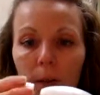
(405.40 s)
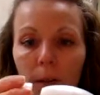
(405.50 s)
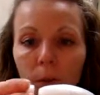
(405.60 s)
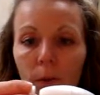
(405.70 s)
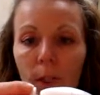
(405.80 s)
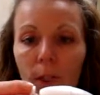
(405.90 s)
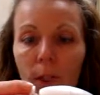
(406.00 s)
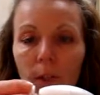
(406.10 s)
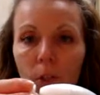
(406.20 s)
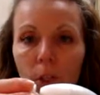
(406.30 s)

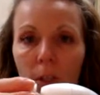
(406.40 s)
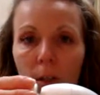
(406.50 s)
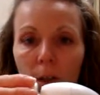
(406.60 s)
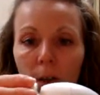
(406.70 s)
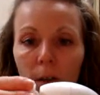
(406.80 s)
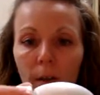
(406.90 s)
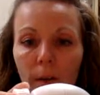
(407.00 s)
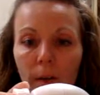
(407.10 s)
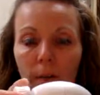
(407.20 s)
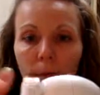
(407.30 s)
literally just
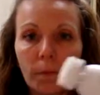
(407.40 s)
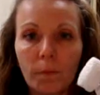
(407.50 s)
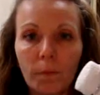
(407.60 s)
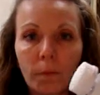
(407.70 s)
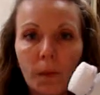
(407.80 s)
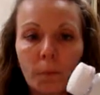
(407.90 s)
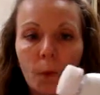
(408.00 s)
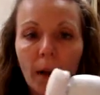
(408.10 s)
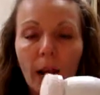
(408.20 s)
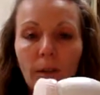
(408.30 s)
flips
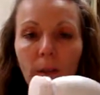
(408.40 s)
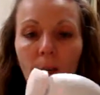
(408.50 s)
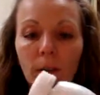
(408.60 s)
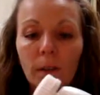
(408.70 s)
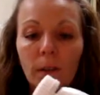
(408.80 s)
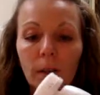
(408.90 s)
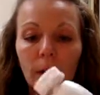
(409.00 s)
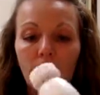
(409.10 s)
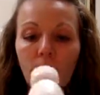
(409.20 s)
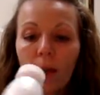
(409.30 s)
right on there,
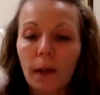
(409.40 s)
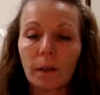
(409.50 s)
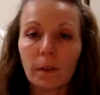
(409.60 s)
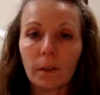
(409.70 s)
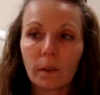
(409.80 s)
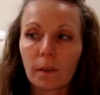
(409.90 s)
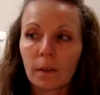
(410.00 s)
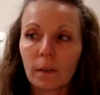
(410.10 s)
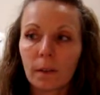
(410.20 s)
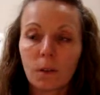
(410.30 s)
and then
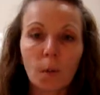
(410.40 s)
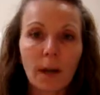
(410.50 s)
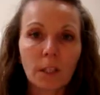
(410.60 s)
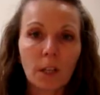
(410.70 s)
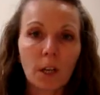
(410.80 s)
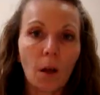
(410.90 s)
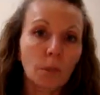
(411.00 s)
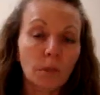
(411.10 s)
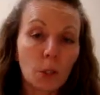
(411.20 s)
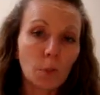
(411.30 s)
it's ready to go.
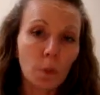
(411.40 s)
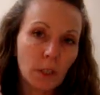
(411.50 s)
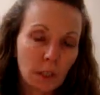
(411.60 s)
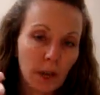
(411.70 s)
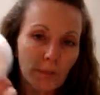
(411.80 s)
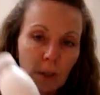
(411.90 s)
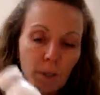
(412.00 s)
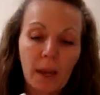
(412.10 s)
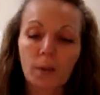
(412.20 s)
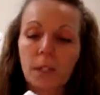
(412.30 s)
This one doesn't have its
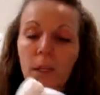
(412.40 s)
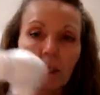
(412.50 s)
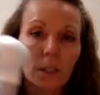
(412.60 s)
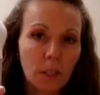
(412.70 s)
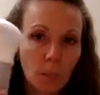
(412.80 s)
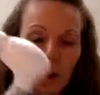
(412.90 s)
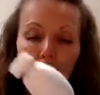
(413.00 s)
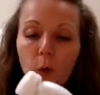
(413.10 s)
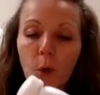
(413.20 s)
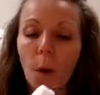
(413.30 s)
batteries in it because it's a
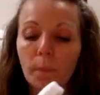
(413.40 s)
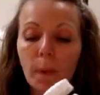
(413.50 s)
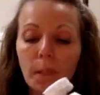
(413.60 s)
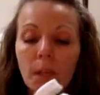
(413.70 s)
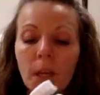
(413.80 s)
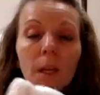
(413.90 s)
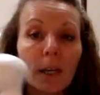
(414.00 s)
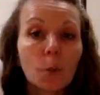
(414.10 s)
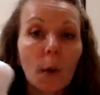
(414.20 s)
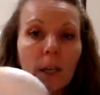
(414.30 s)
brand new one, but
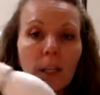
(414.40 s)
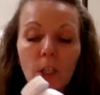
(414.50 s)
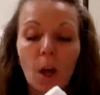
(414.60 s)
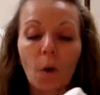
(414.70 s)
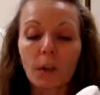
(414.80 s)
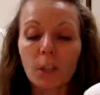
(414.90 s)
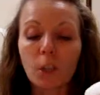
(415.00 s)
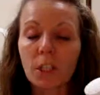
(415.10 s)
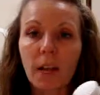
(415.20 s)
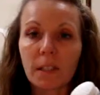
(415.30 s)
it's ready to go, and it
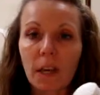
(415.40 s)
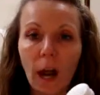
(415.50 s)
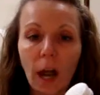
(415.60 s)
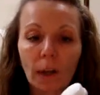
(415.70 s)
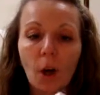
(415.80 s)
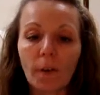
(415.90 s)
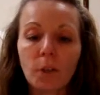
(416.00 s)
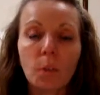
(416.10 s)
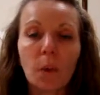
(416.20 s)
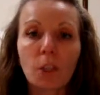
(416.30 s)
just has an on and off
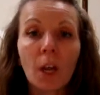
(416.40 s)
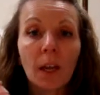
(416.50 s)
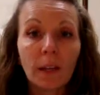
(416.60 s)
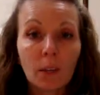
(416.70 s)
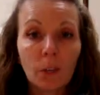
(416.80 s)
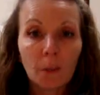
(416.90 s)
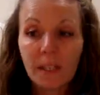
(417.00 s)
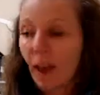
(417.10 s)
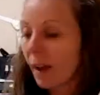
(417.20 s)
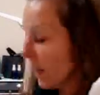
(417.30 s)
switch. So it's
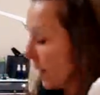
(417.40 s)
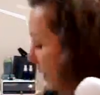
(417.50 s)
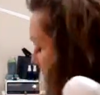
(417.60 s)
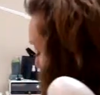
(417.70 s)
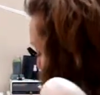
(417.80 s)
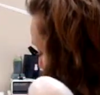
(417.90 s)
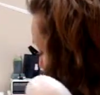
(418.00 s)
that easy to